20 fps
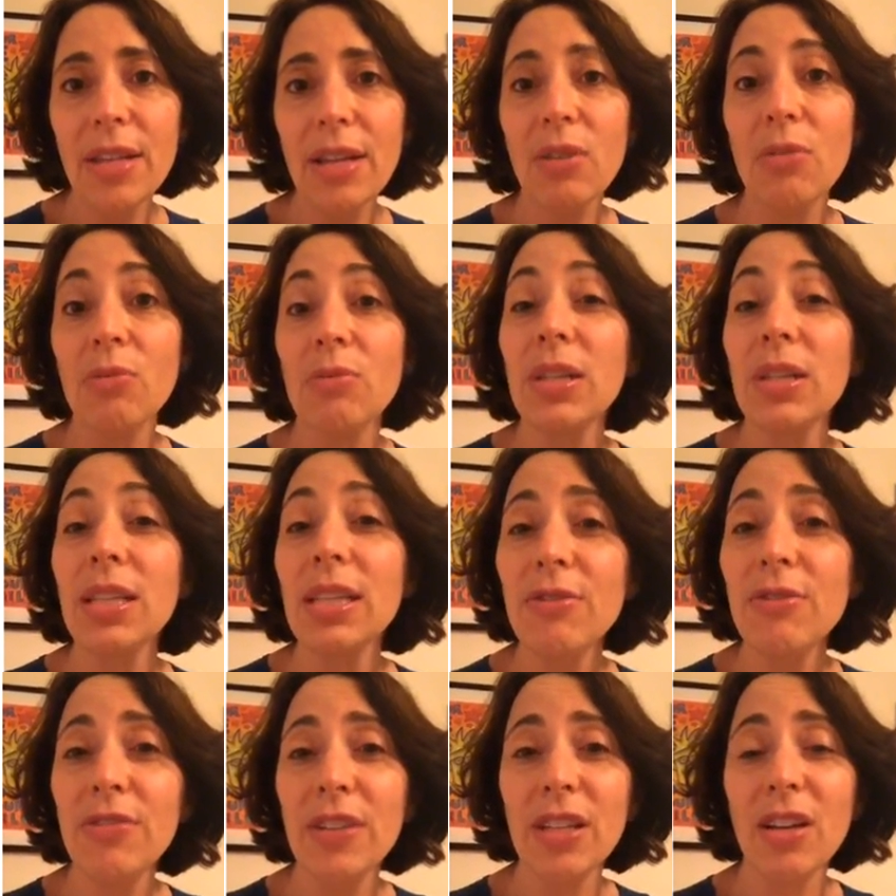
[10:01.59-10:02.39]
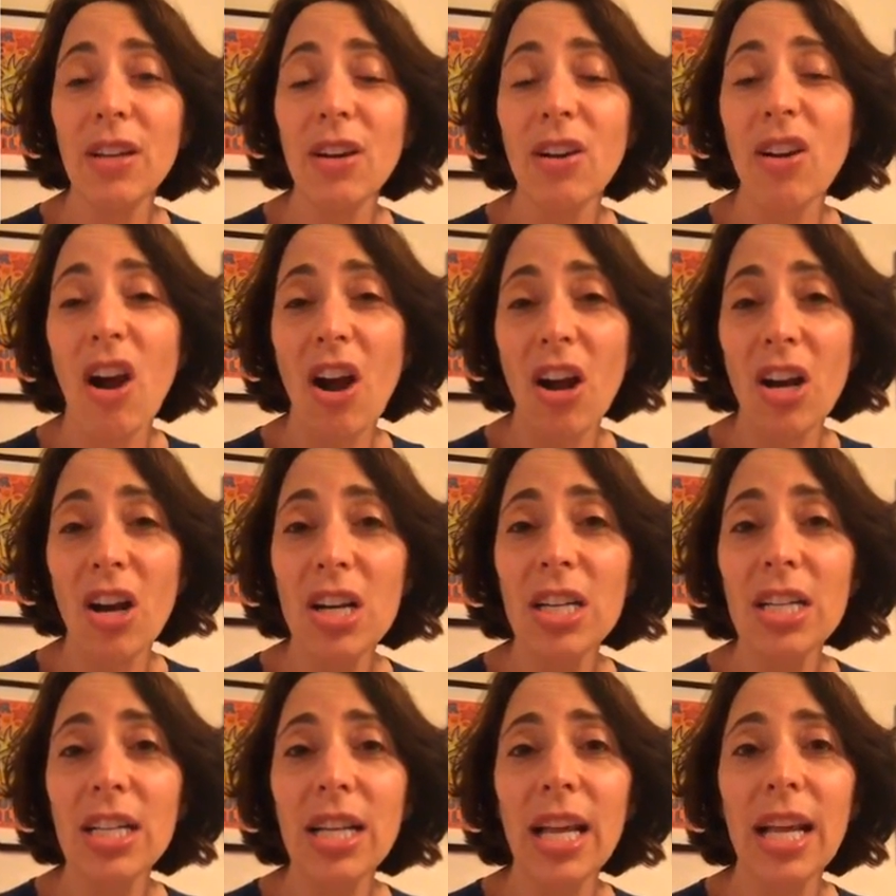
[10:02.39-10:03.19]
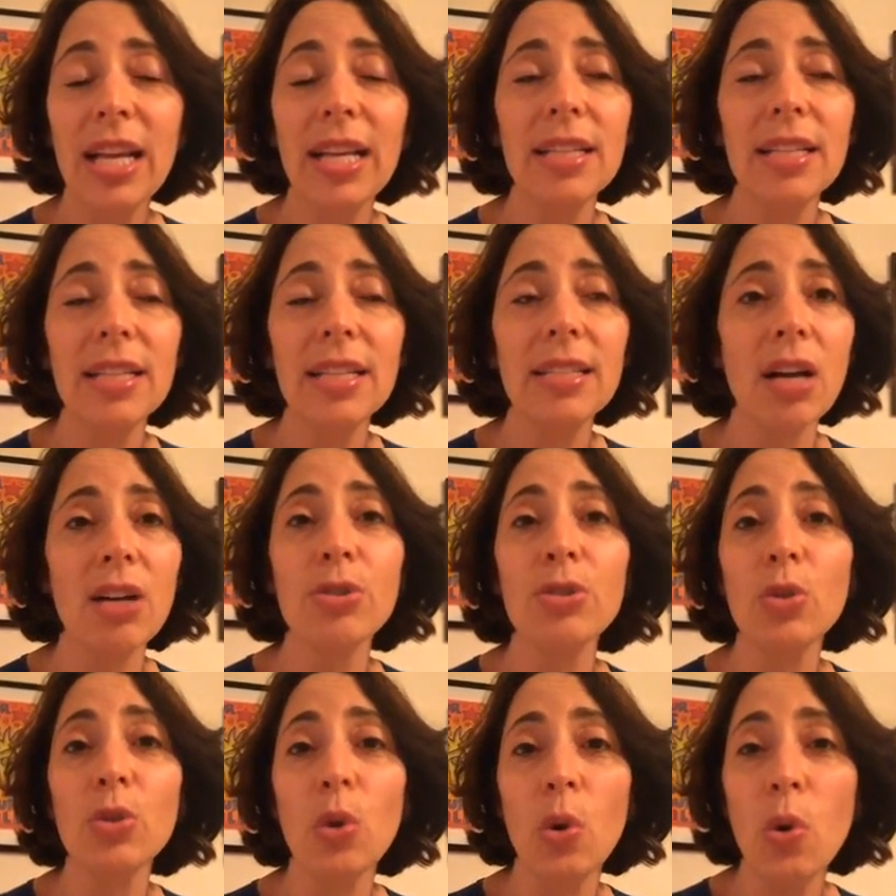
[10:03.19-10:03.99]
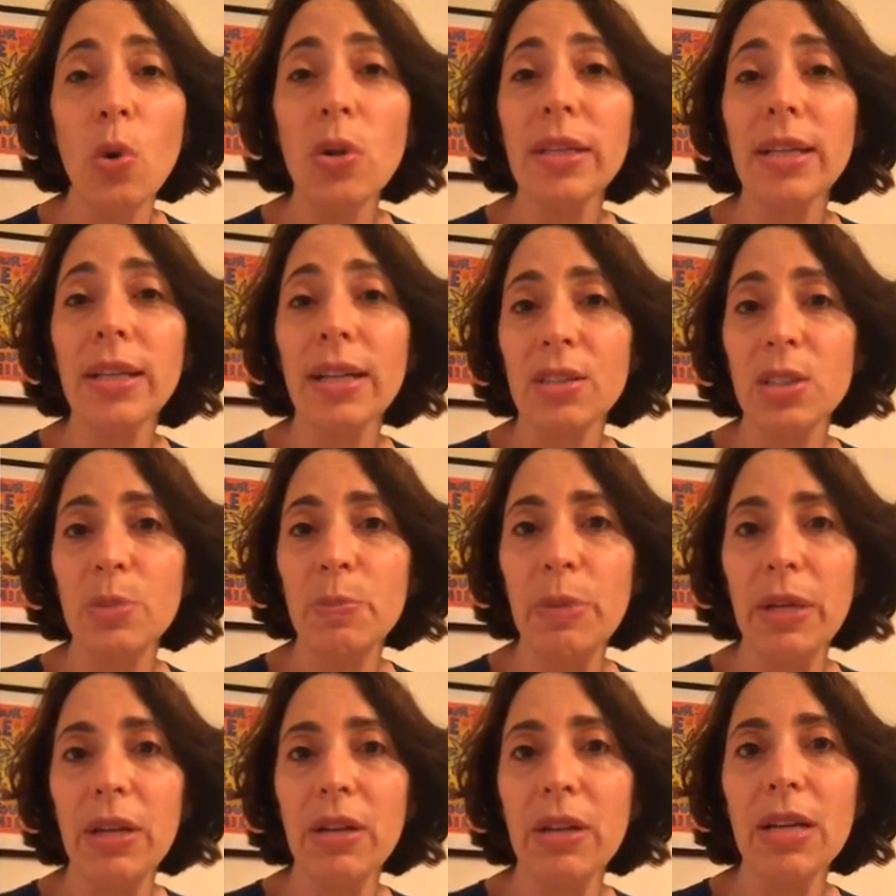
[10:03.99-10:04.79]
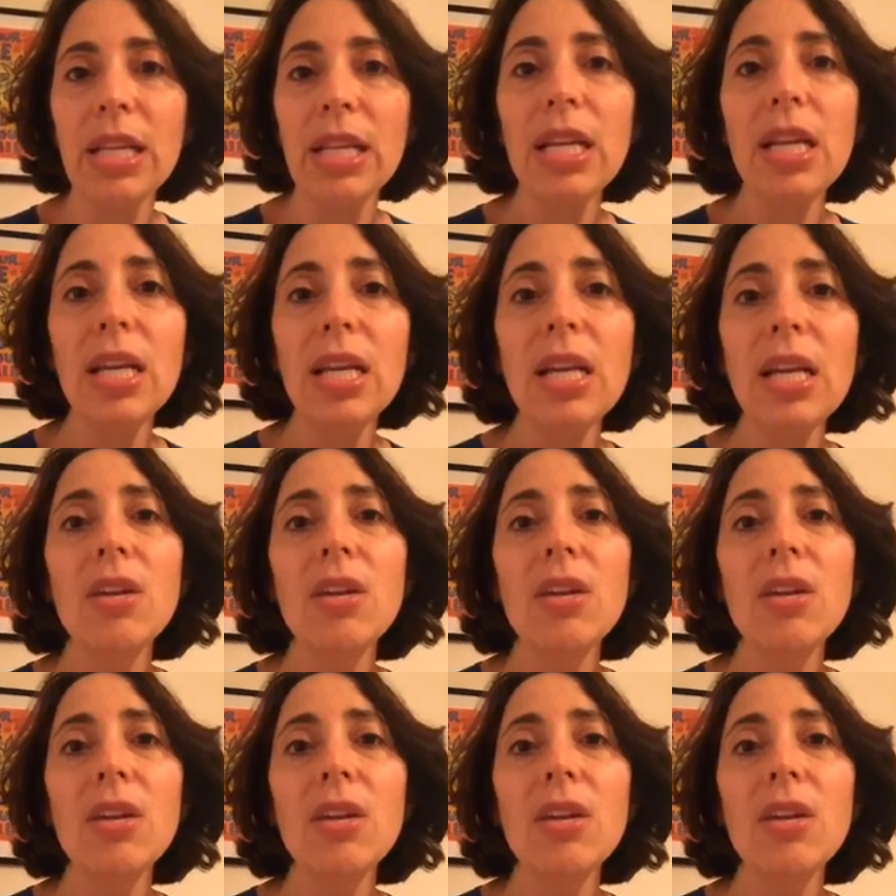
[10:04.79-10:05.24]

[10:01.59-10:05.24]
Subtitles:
They don't really fill our heart and our soul and our spirit.